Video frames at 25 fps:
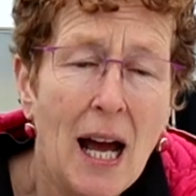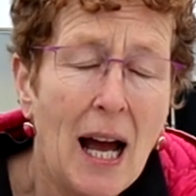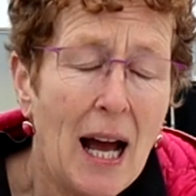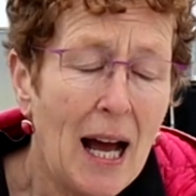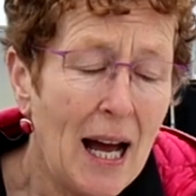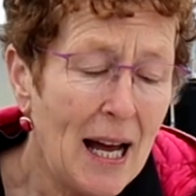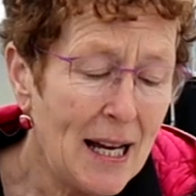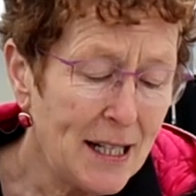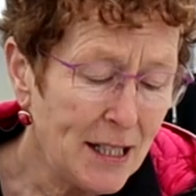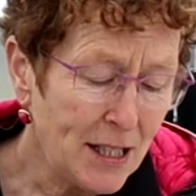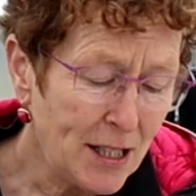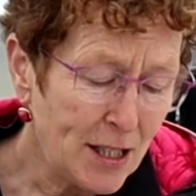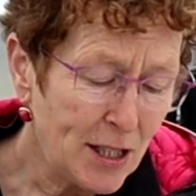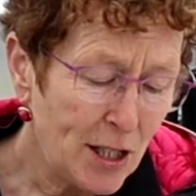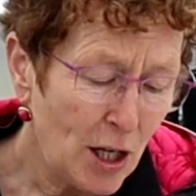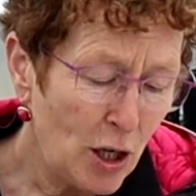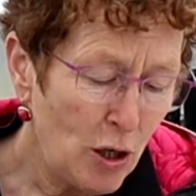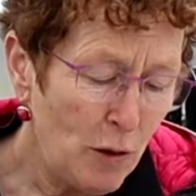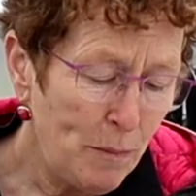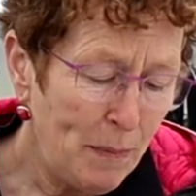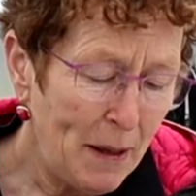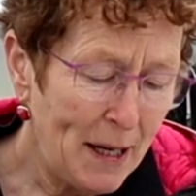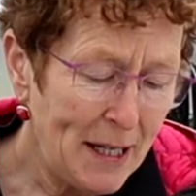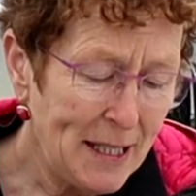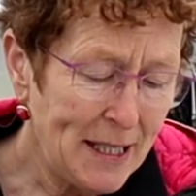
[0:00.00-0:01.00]
And
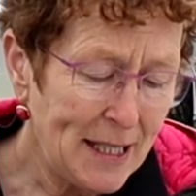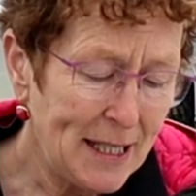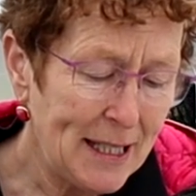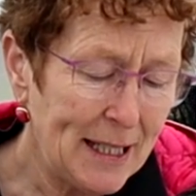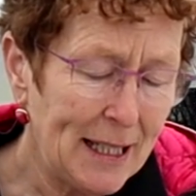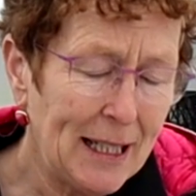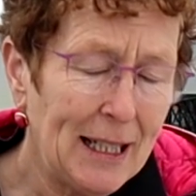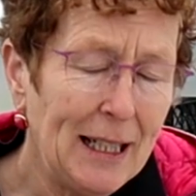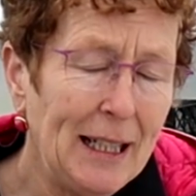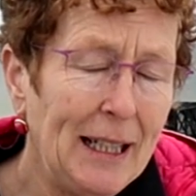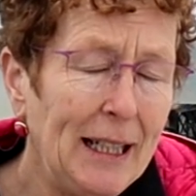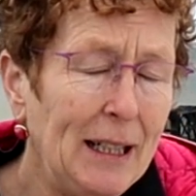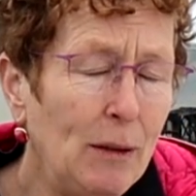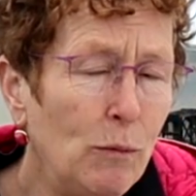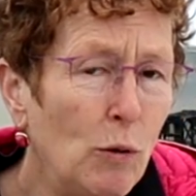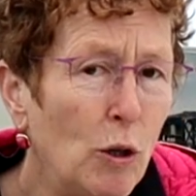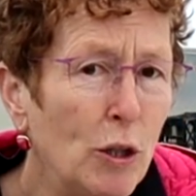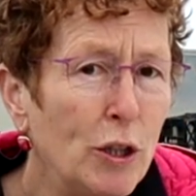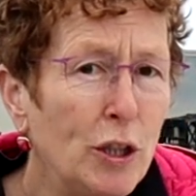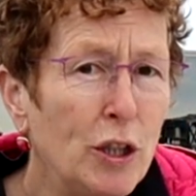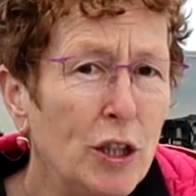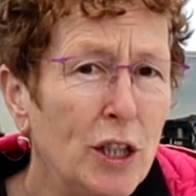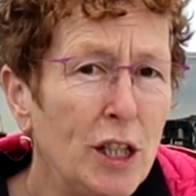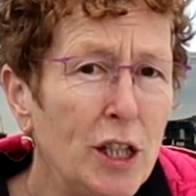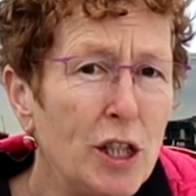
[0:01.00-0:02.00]
so basically
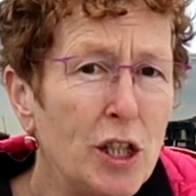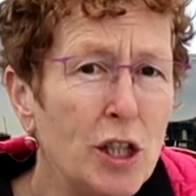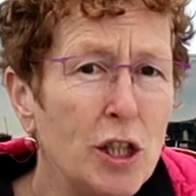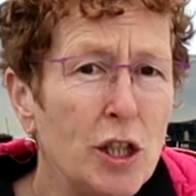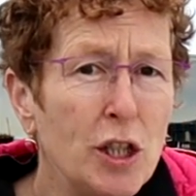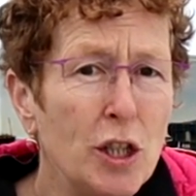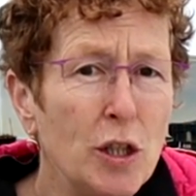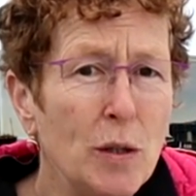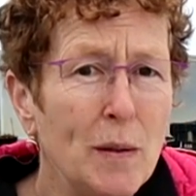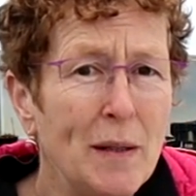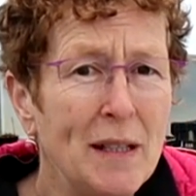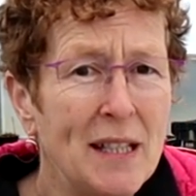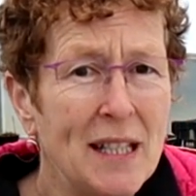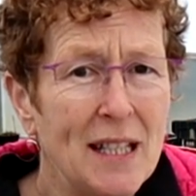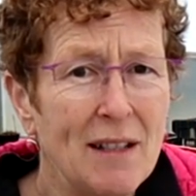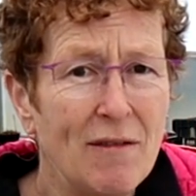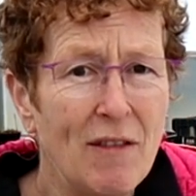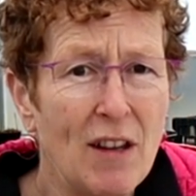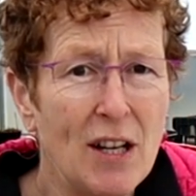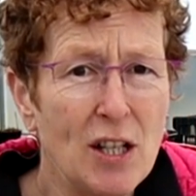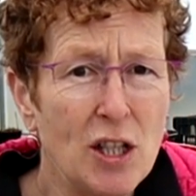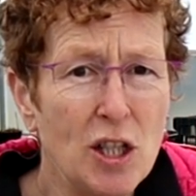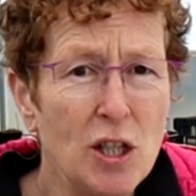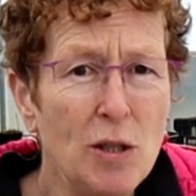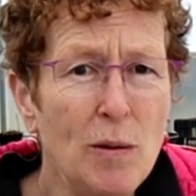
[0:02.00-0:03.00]
what you need to do is, if
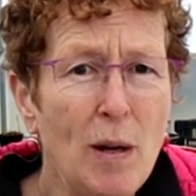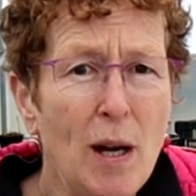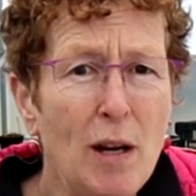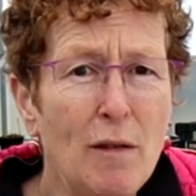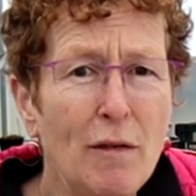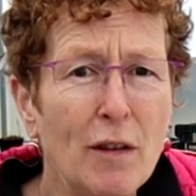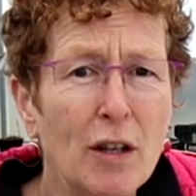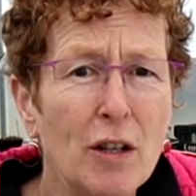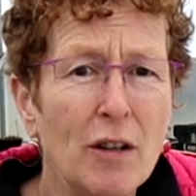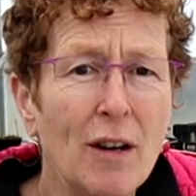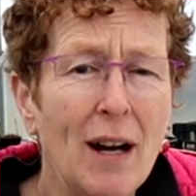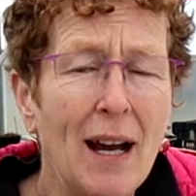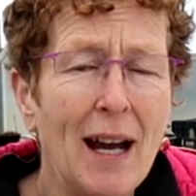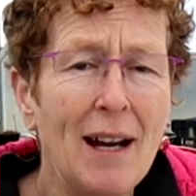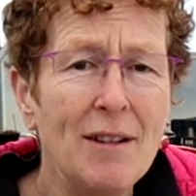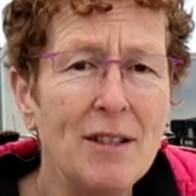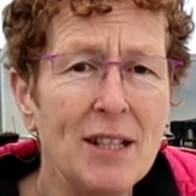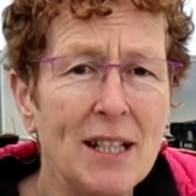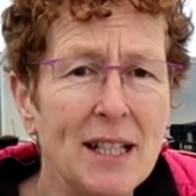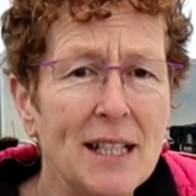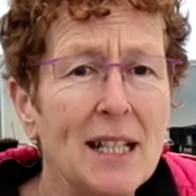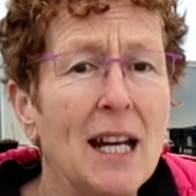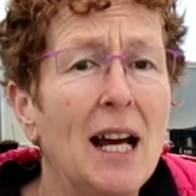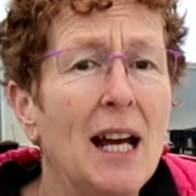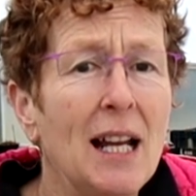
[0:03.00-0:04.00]
they're too
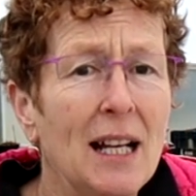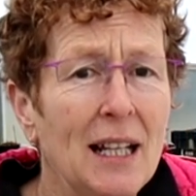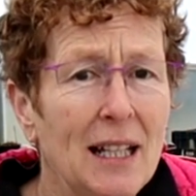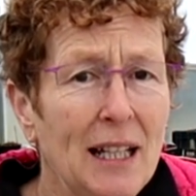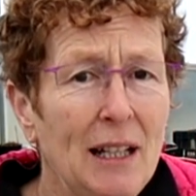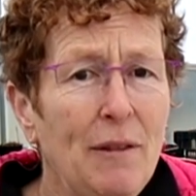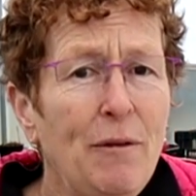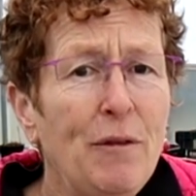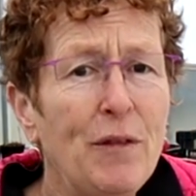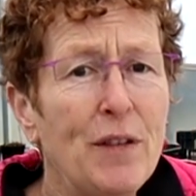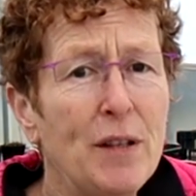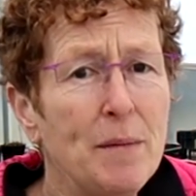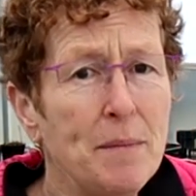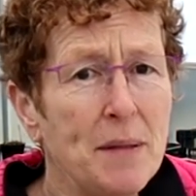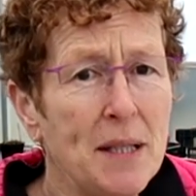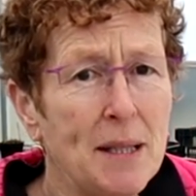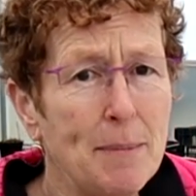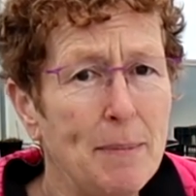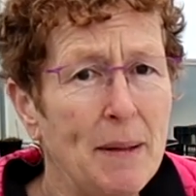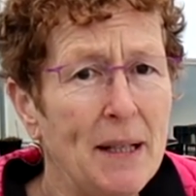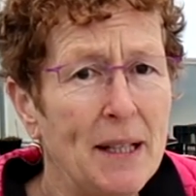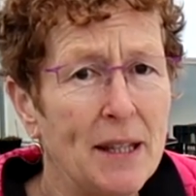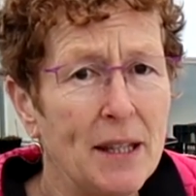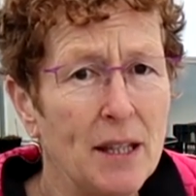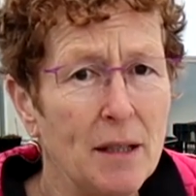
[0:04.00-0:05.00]
overcrowded, lift them,
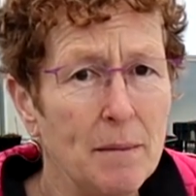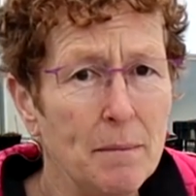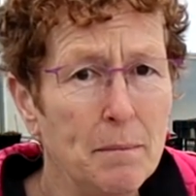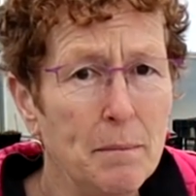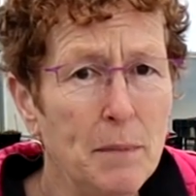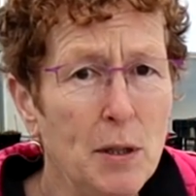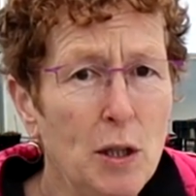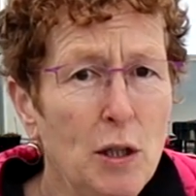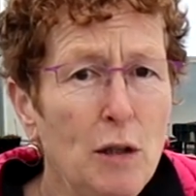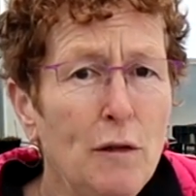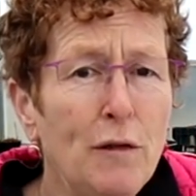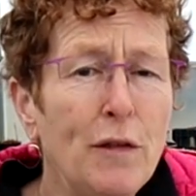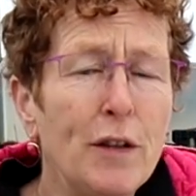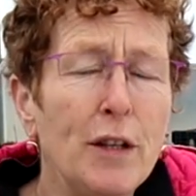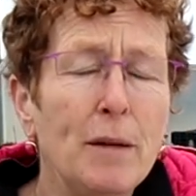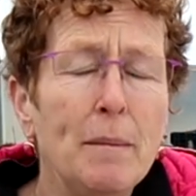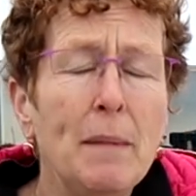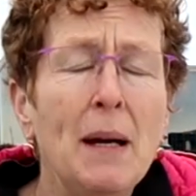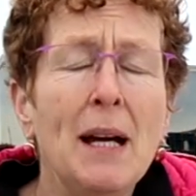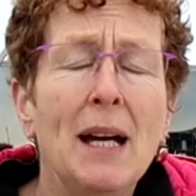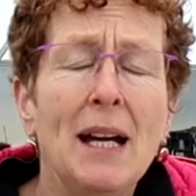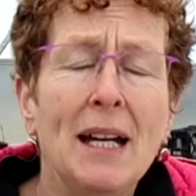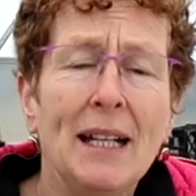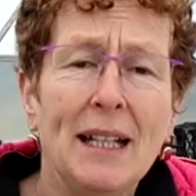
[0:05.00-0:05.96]
split them, move them.